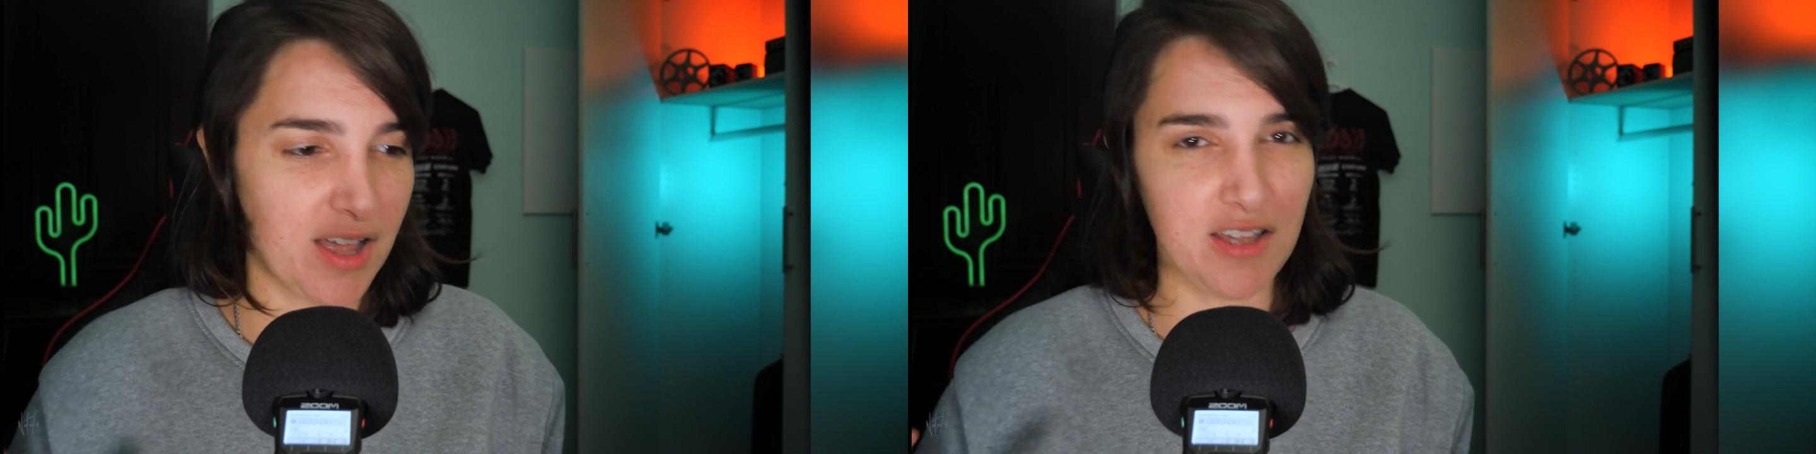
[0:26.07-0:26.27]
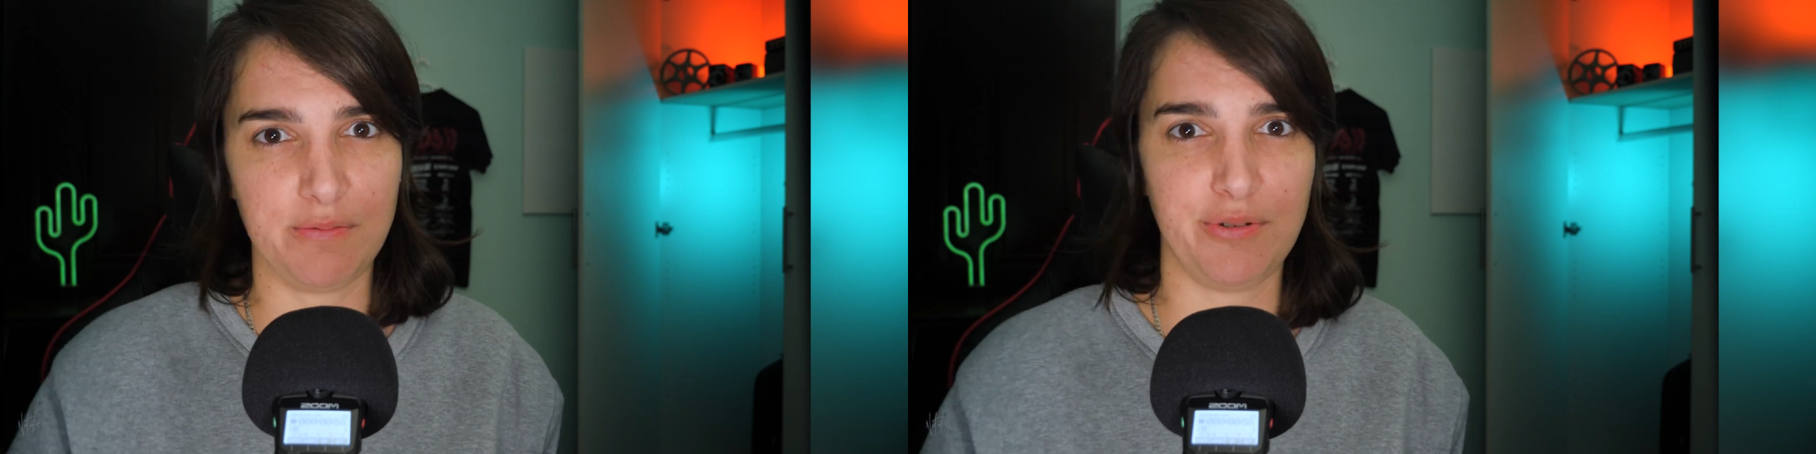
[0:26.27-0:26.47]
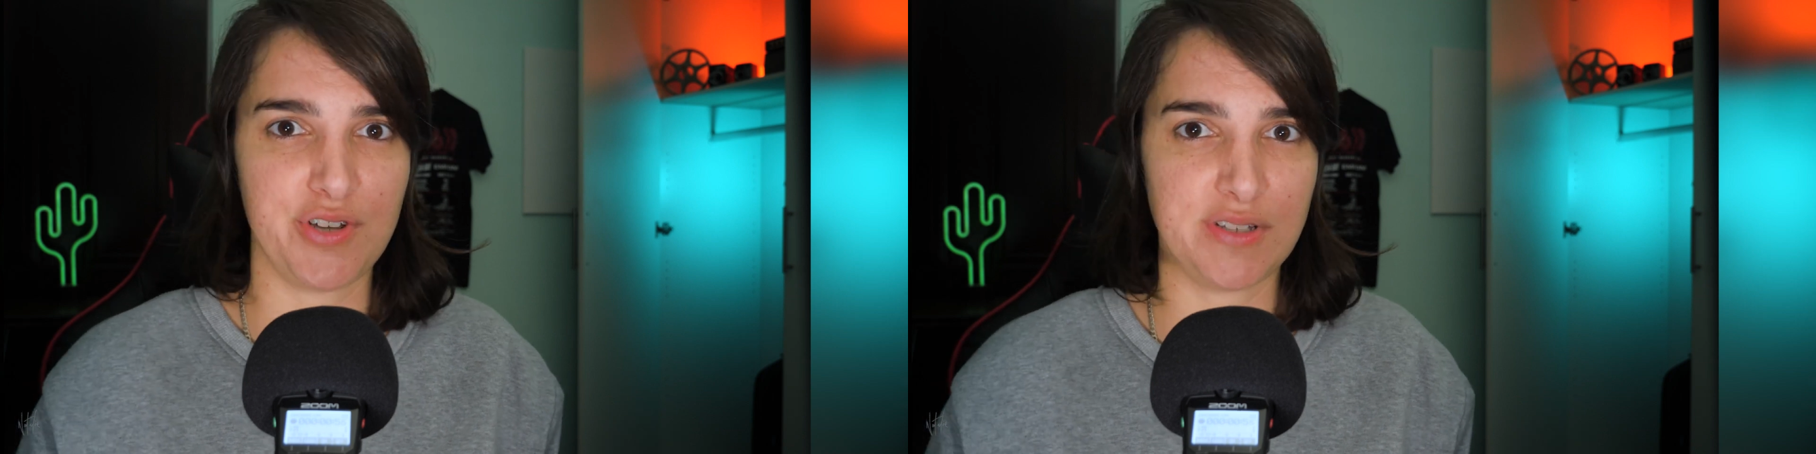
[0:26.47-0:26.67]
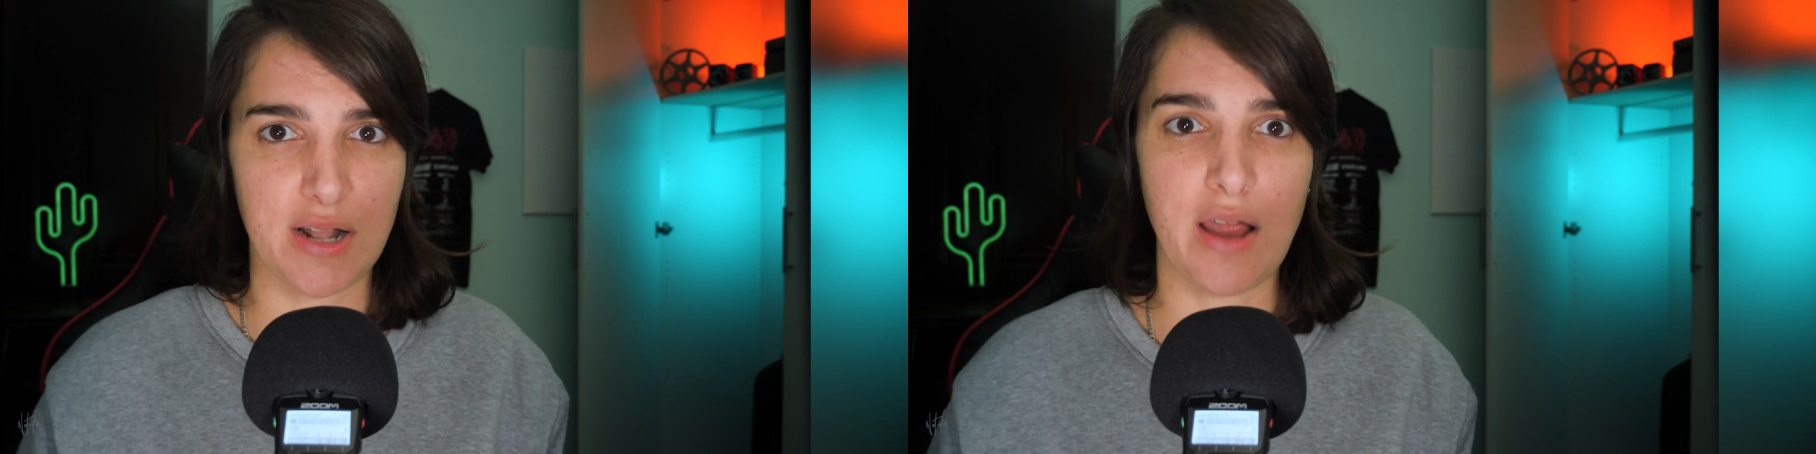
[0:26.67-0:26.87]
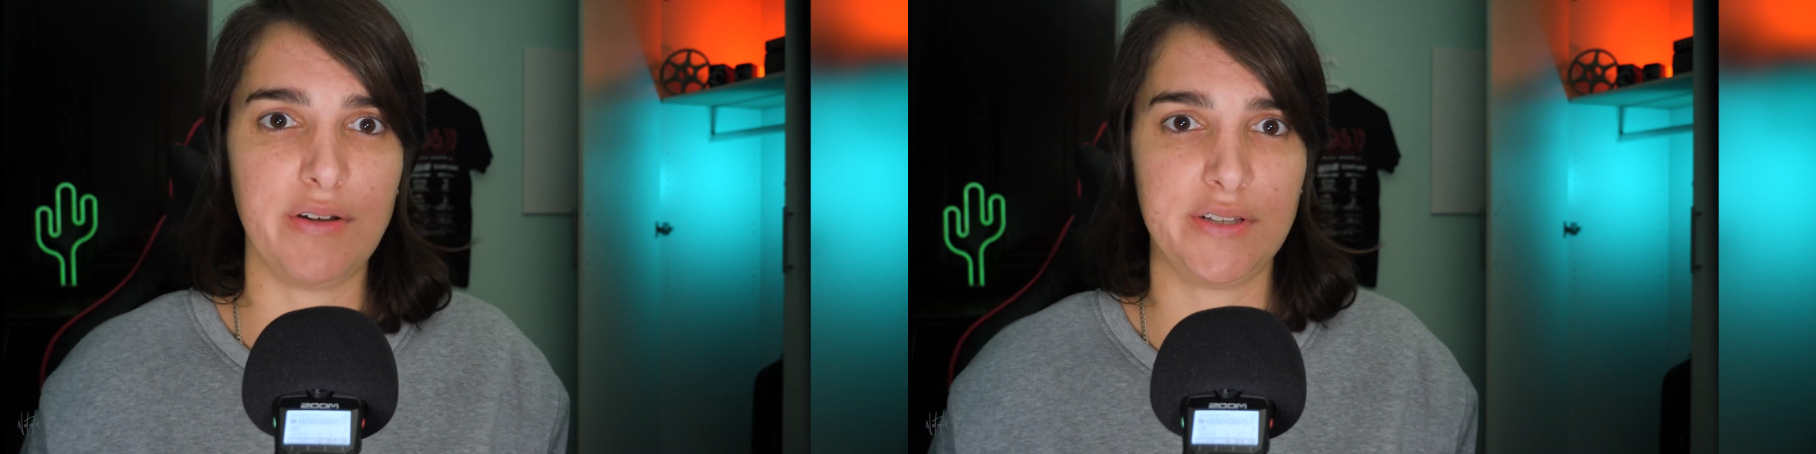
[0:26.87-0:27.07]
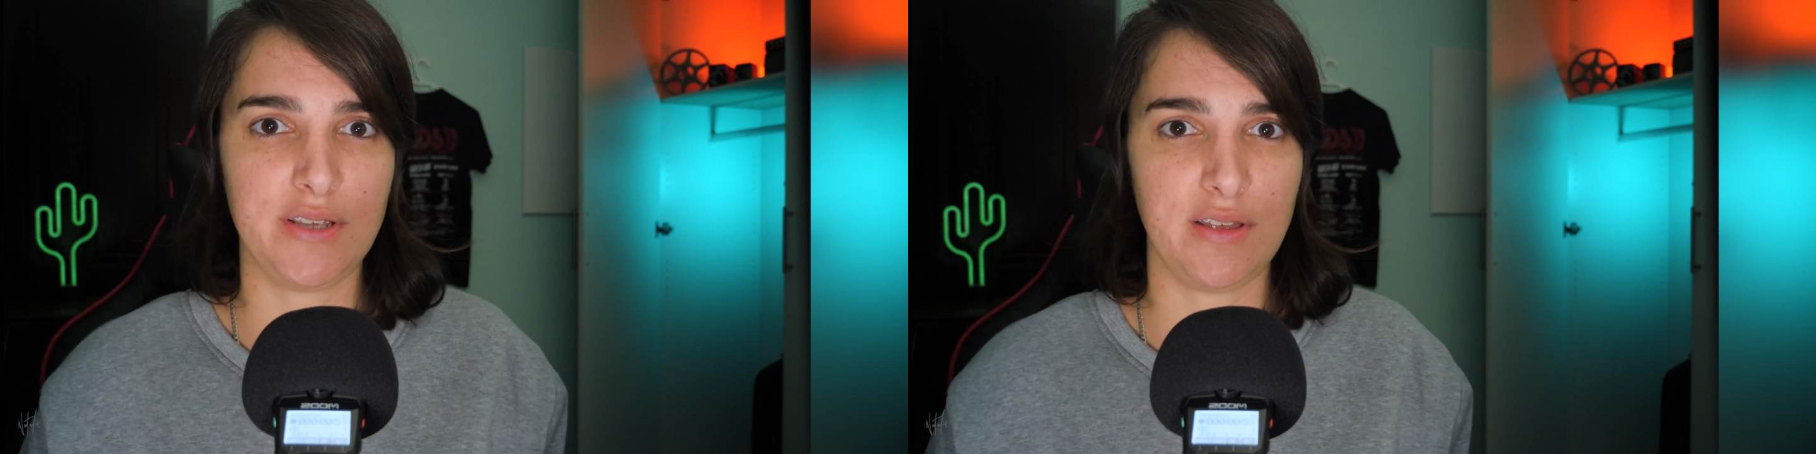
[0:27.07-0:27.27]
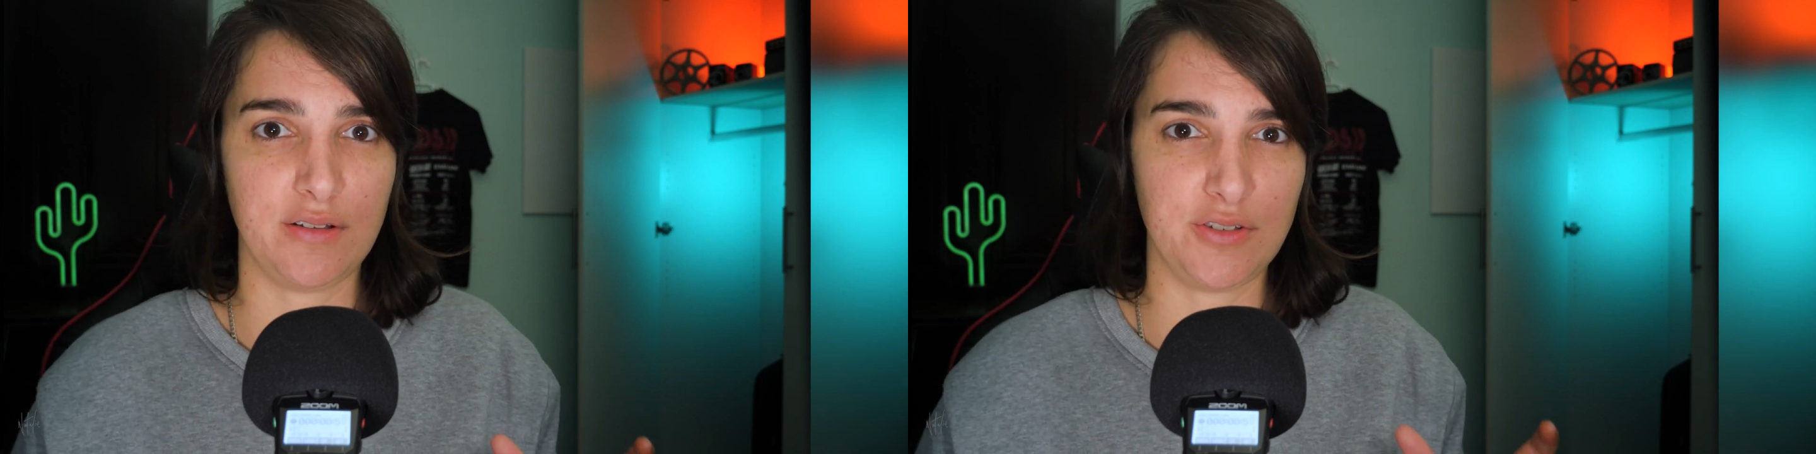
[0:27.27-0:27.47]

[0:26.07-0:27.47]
kind of pushes clarity